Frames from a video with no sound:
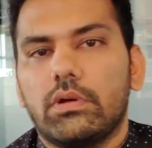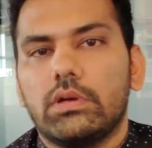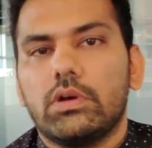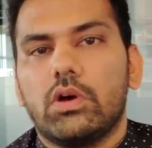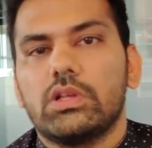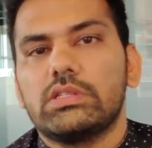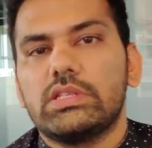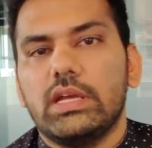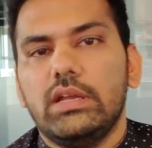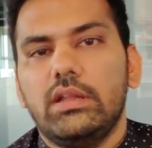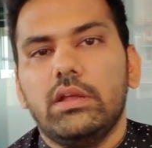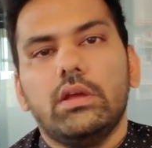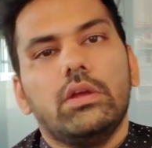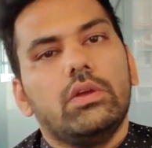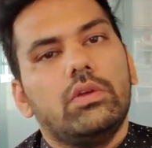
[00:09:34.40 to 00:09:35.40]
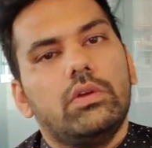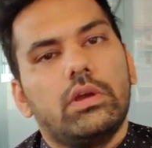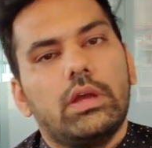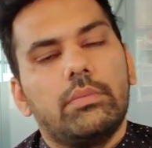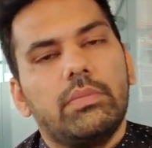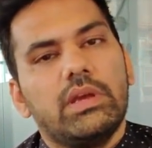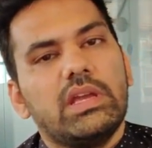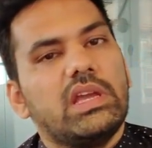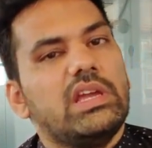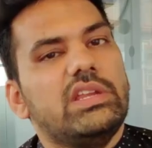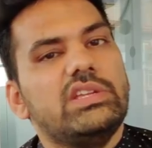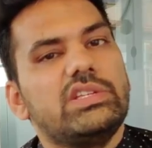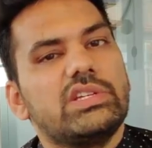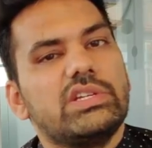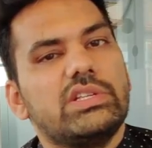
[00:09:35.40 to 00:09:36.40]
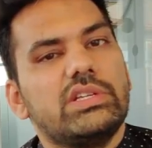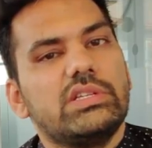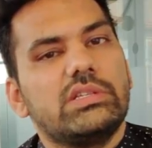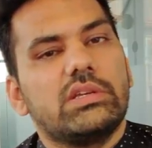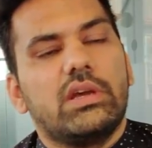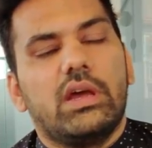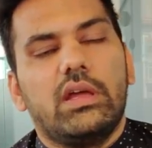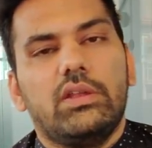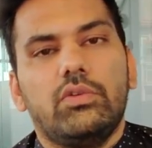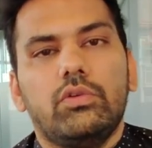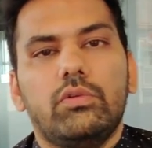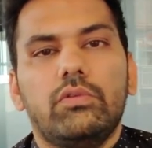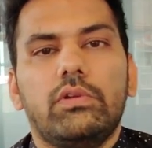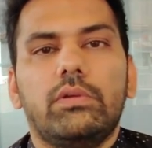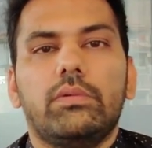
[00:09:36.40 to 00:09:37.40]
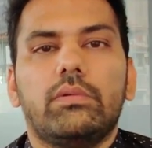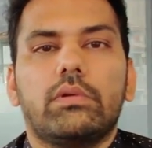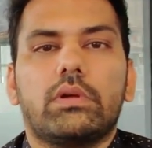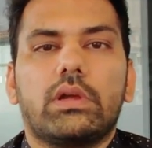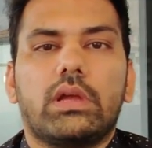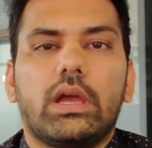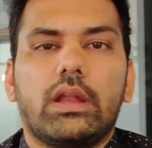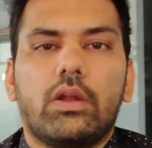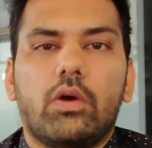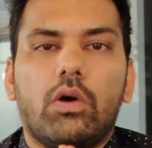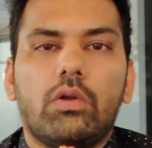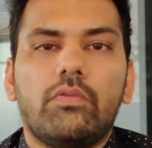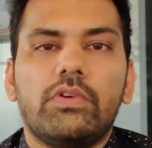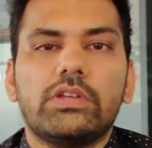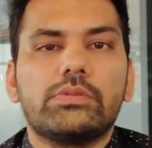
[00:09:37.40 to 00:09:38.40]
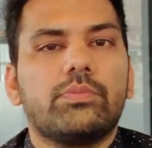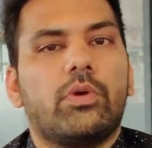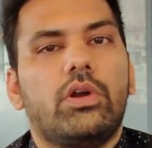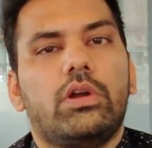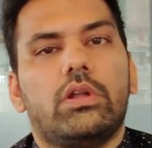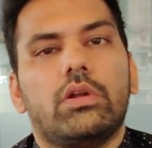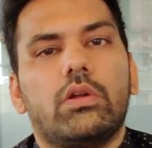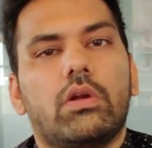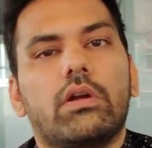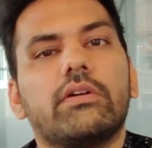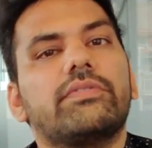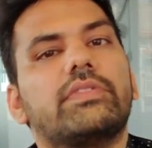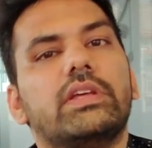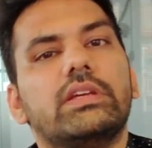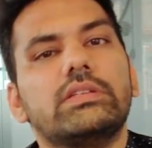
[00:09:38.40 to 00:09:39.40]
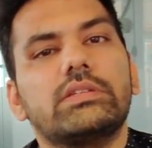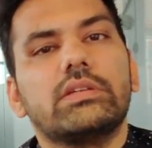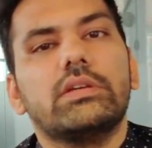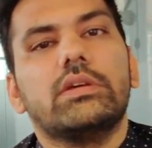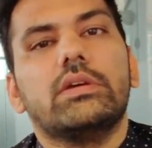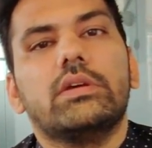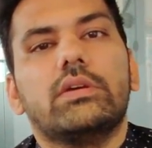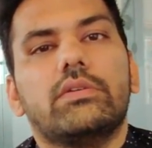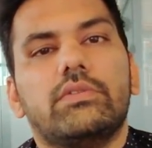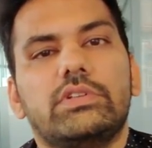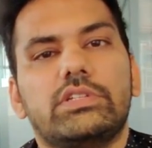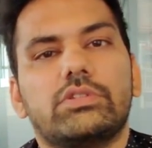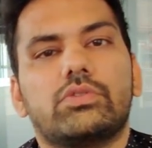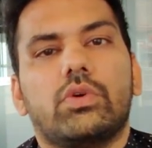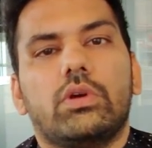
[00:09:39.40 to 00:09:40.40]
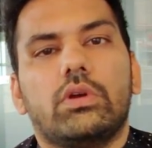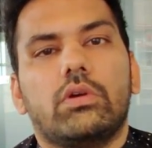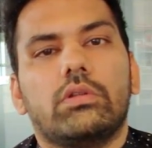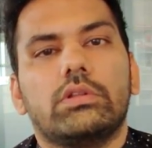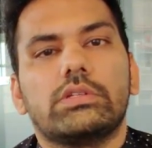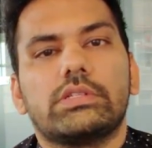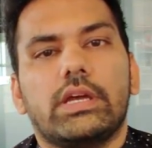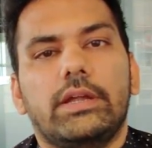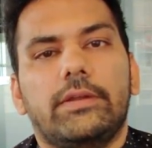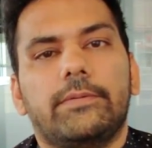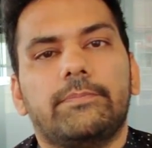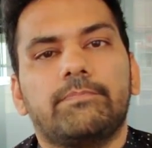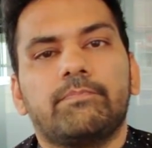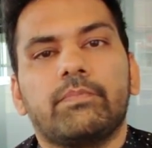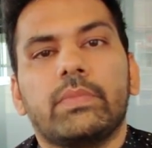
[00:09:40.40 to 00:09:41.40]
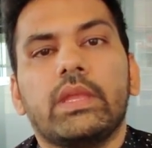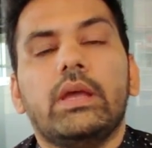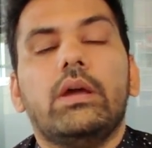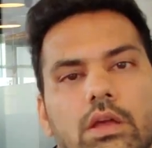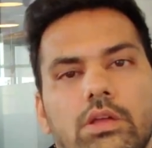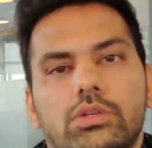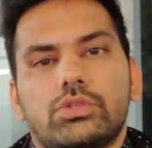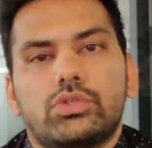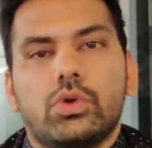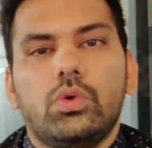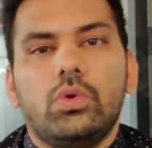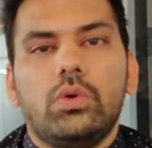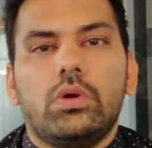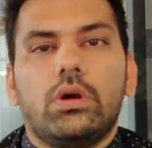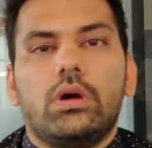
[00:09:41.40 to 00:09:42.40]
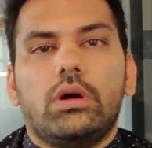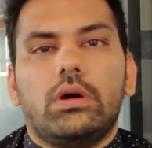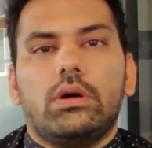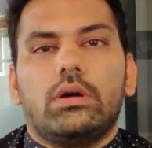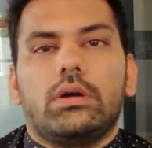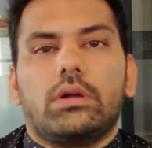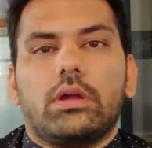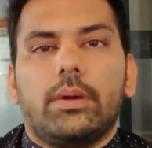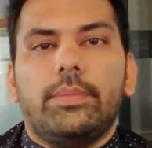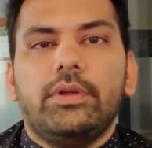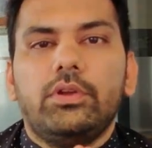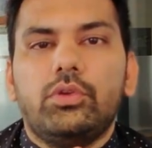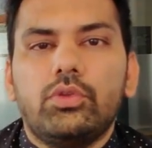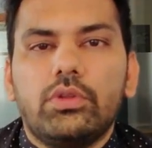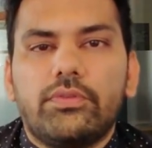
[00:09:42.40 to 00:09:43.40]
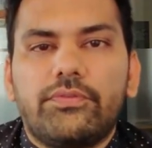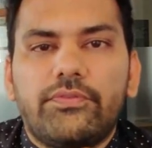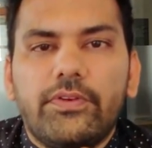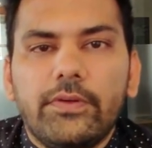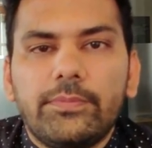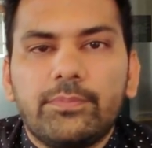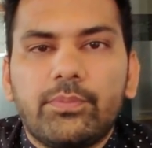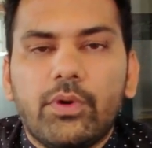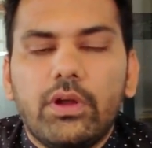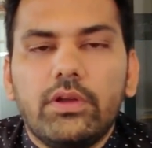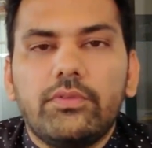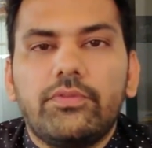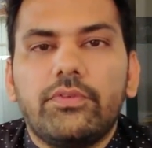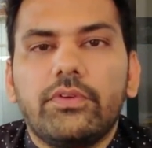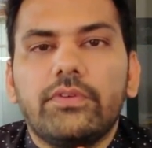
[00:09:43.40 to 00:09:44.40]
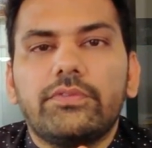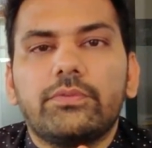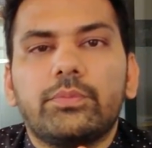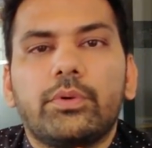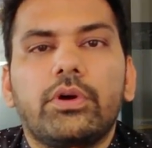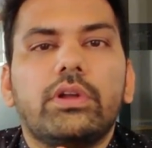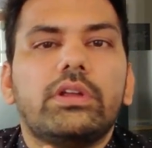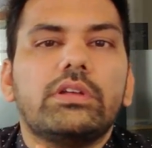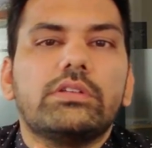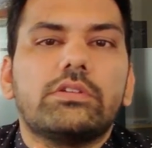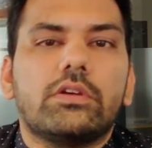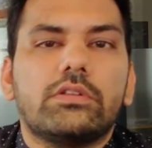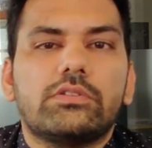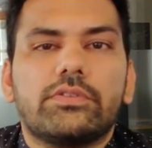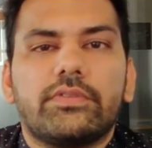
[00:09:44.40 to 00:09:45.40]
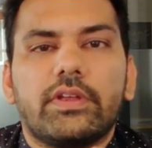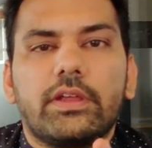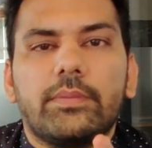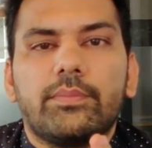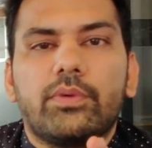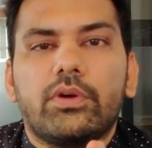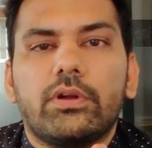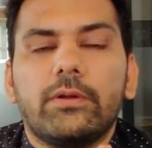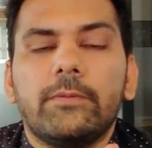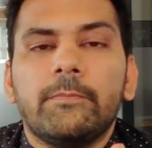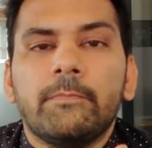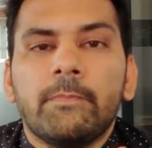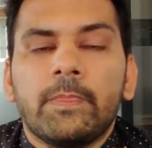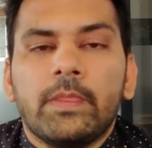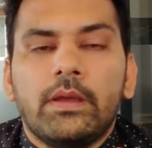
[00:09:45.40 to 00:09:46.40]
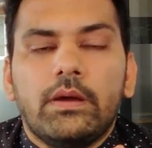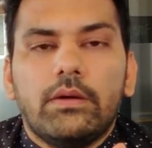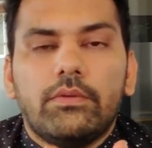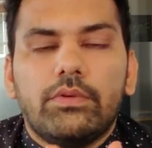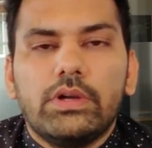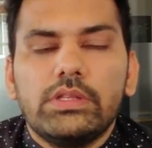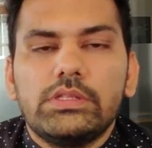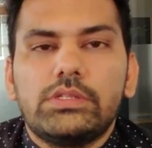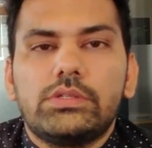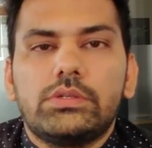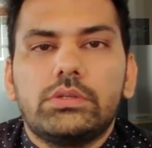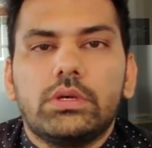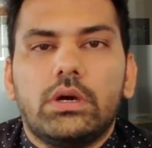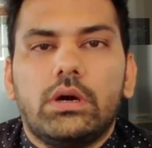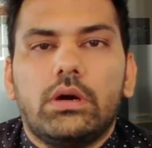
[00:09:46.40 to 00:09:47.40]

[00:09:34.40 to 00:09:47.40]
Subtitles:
on site, you can make any changes and you can always monitor a lot of things which is going on the site. So coming to the fifth point is also very important. Once